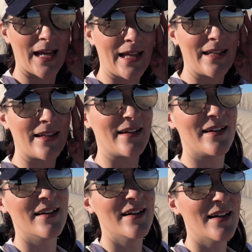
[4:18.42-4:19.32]
and uh,
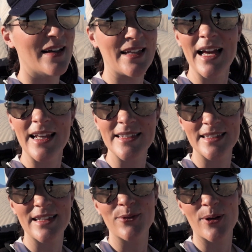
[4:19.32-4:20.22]
yeah, let's
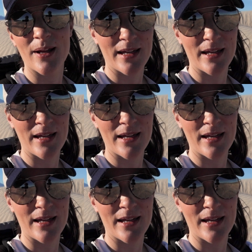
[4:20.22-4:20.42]
see what